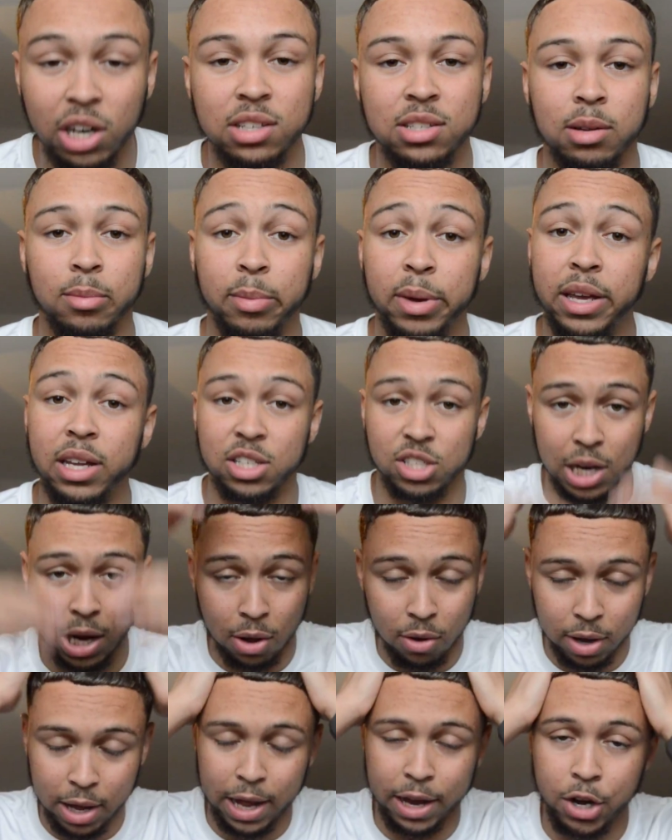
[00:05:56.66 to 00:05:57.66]
as a bitch. I
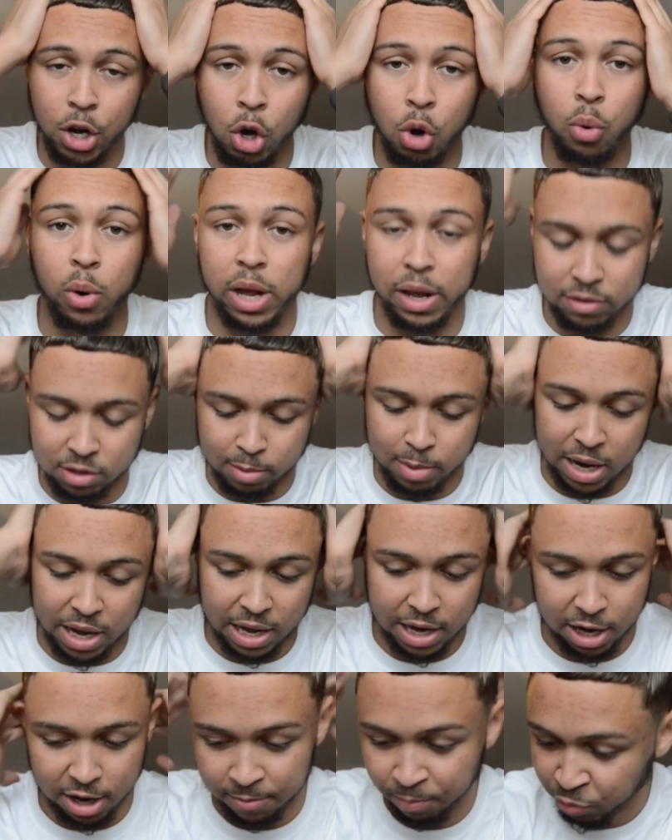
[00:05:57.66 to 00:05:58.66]
don't got no waves in my
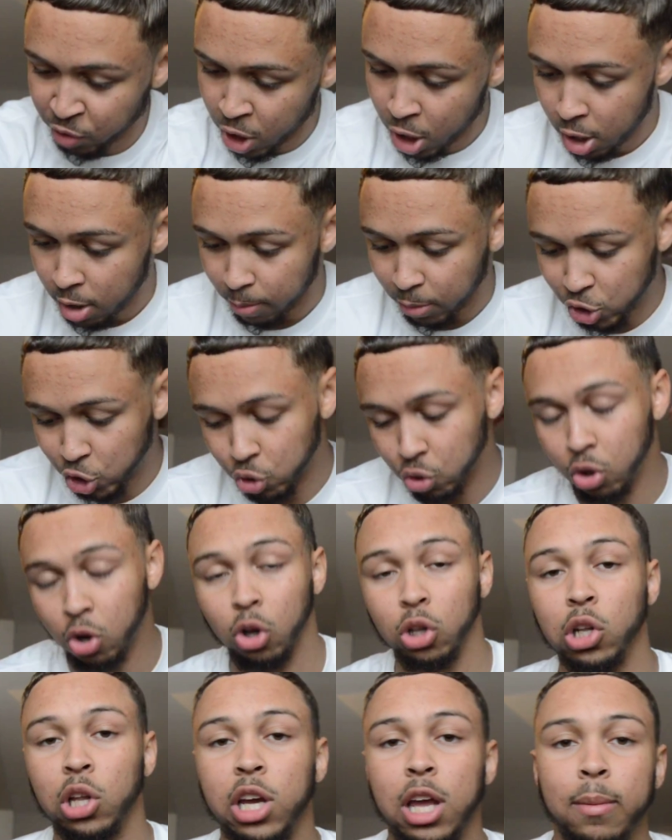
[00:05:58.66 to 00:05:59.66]
hair, but you can go
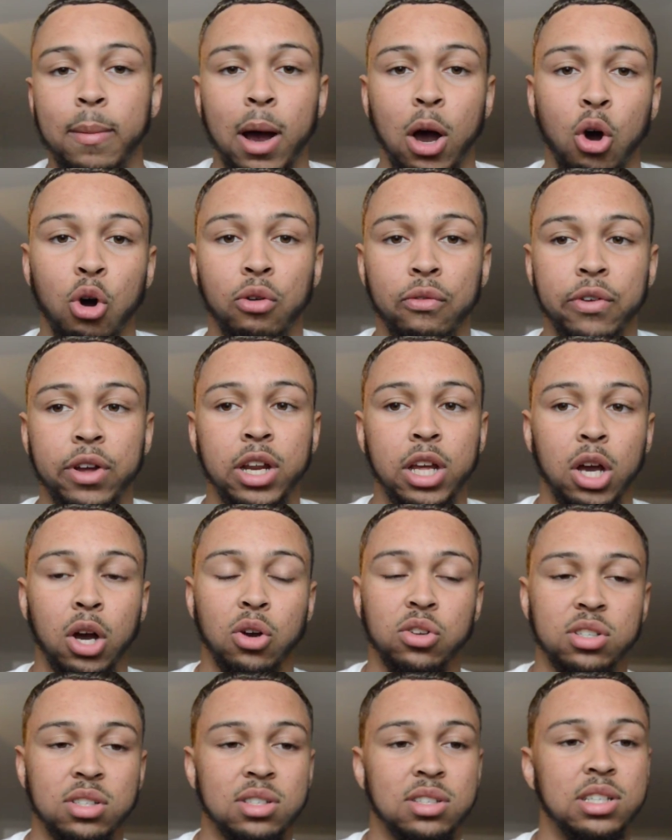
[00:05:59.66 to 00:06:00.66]
look at my old
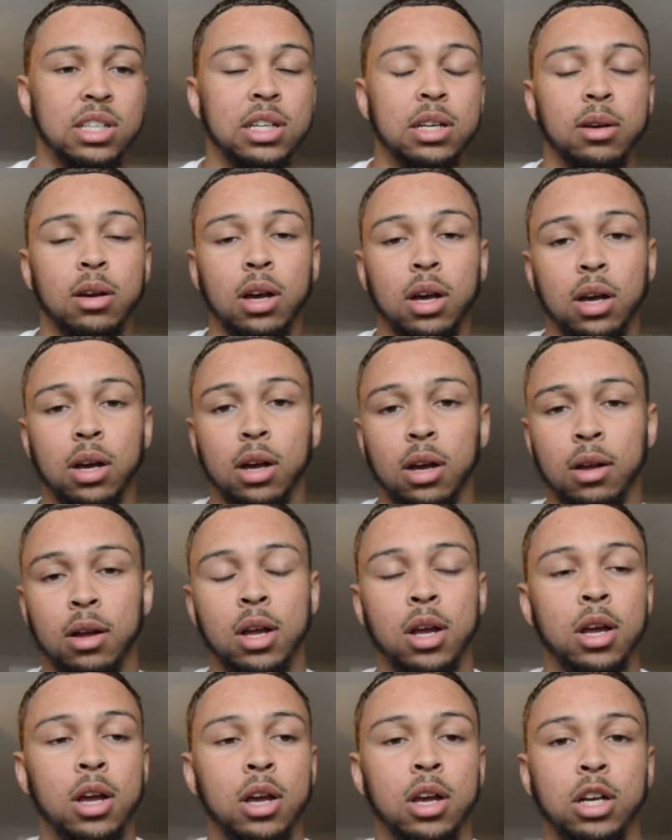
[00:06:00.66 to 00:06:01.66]
videos to see the
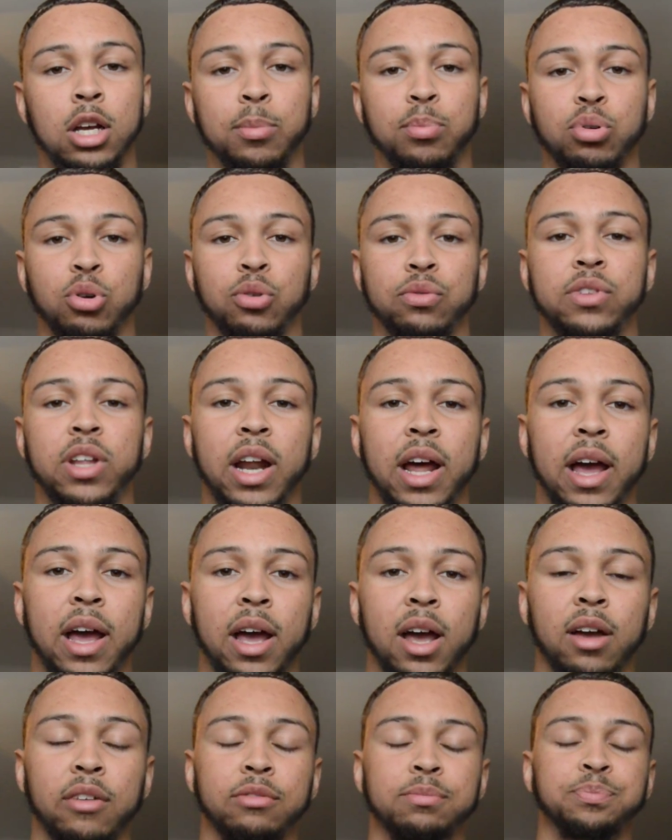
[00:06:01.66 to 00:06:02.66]
proof that I
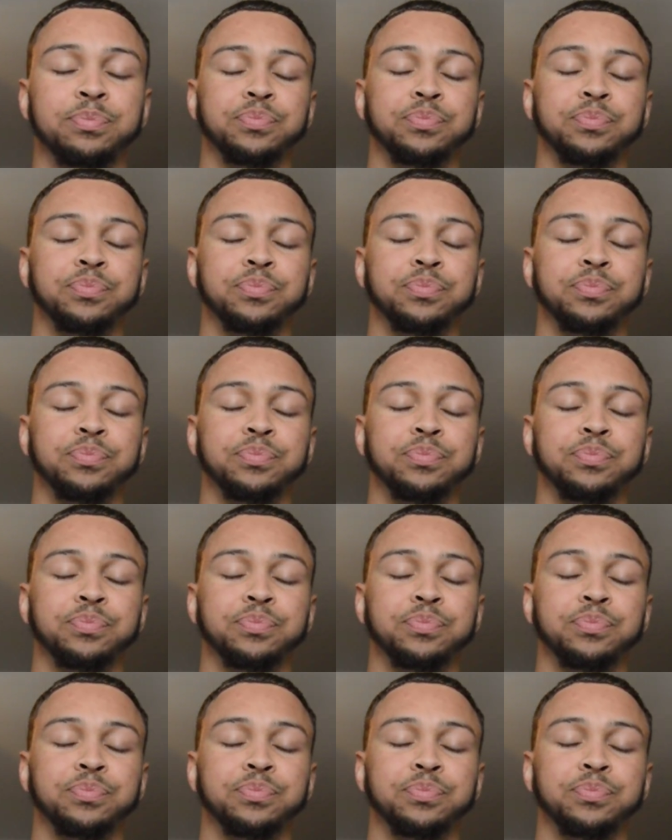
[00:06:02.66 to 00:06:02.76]
have.